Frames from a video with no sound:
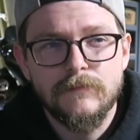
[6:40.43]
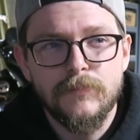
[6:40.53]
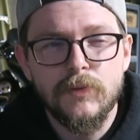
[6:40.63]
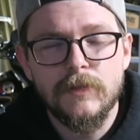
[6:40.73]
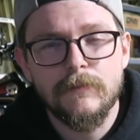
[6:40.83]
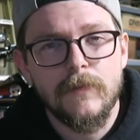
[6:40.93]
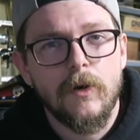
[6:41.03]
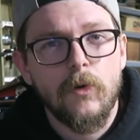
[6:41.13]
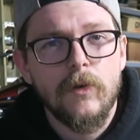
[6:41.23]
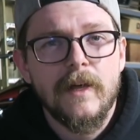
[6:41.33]
put a
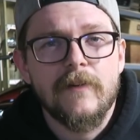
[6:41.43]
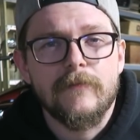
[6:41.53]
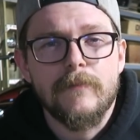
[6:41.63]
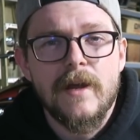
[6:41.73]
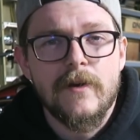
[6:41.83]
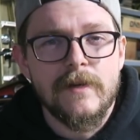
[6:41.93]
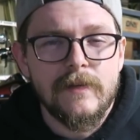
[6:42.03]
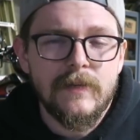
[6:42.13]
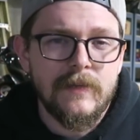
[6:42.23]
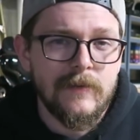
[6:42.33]
whole lot of
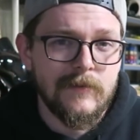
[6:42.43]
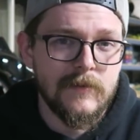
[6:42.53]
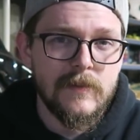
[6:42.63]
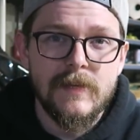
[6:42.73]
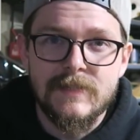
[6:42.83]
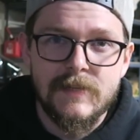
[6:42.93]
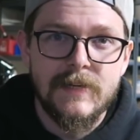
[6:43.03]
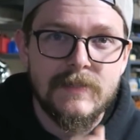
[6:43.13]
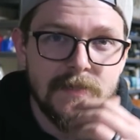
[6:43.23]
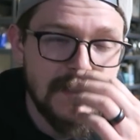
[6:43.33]
merit in the things that
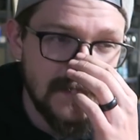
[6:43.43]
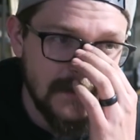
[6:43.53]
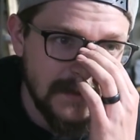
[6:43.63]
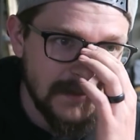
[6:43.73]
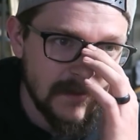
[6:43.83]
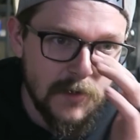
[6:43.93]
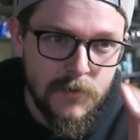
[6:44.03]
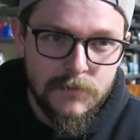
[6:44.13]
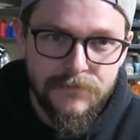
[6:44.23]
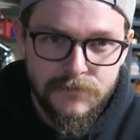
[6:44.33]
I say. Like,
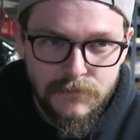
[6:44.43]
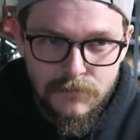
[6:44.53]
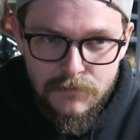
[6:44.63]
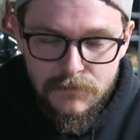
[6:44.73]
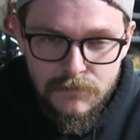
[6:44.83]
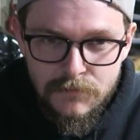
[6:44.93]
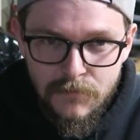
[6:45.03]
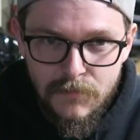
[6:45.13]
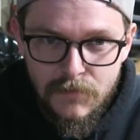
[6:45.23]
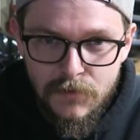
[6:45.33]
don't
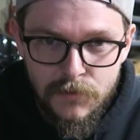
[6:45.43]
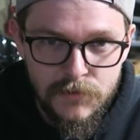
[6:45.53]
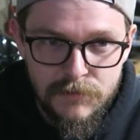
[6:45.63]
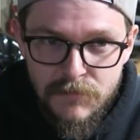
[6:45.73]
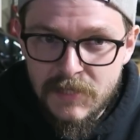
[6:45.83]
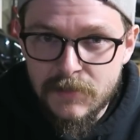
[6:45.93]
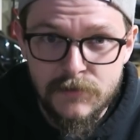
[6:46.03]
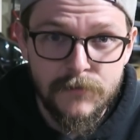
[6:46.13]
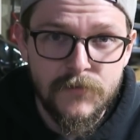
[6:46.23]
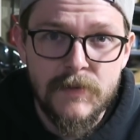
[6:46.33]
use me
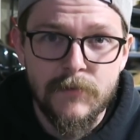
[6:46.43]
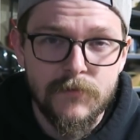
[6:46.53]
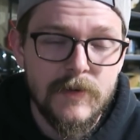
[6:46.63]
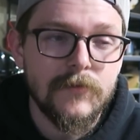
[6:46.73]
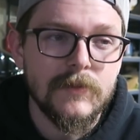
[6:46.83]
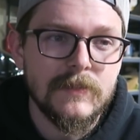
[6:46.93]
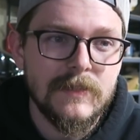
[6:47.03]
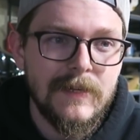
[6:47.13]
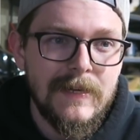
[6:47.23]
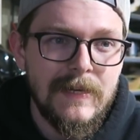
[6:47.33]
as a frame of reference.
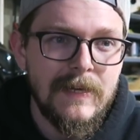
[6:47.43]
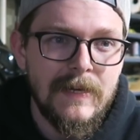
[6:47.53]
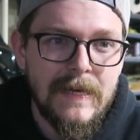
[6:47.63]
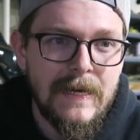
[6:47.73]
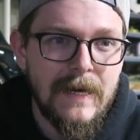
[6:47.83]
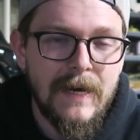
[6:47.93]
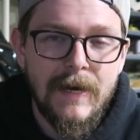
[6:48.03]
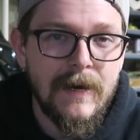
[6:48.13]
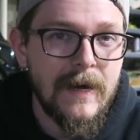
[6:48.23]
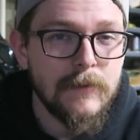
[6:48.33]

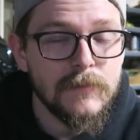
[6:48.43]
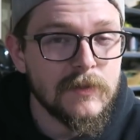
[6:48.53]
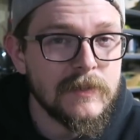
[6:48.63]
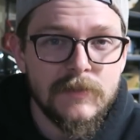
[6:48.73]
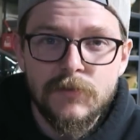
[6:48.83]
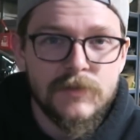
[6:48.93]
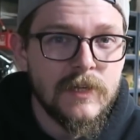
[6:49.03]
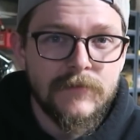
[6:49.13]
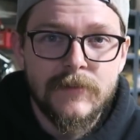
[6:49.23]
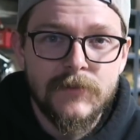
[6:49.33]
I'm learning new
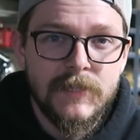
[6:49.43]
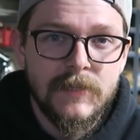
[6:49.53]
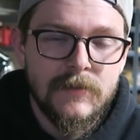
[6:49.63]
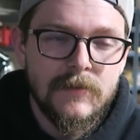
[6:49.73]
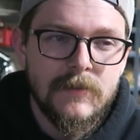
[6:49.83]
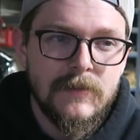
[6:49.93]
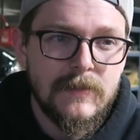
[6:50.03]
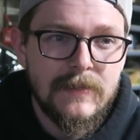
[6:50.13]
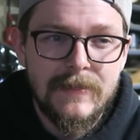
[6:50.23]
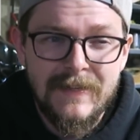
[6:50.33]
stuff every day.
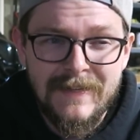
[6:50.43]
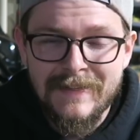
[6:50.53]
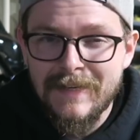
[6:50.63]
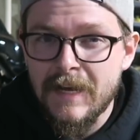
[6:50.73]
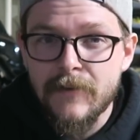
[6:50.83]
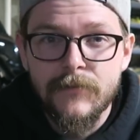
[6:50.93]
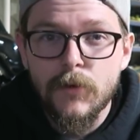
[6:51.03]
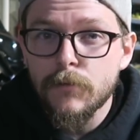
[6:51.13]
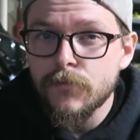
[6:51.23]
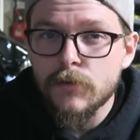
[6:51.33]
I have
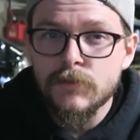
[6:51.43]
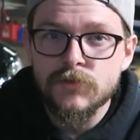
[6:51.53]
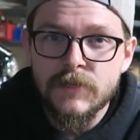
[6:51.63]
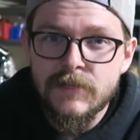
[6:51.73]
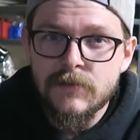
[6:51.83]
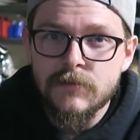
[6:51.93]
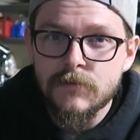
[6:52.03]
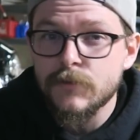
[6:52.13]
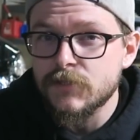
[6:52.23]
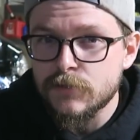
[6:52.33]
no formal training,
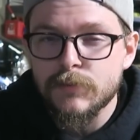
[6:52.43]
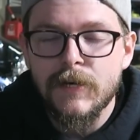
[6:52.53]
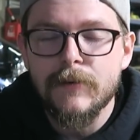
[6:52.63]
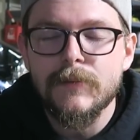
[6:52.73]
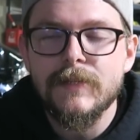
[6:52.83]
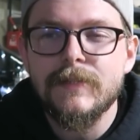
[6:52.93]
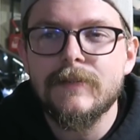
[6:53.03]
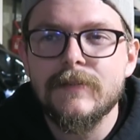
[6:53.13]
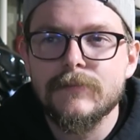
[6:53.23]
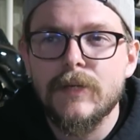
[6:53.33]
which is probably
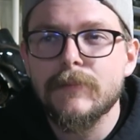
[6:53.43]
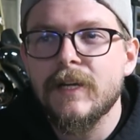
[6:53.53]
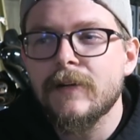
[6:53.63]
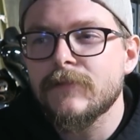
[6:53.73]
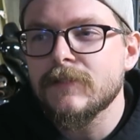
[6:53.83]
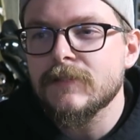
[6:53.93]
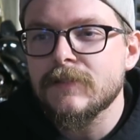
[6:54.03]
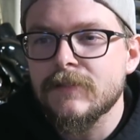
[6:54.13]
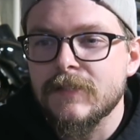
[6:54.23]
obvious.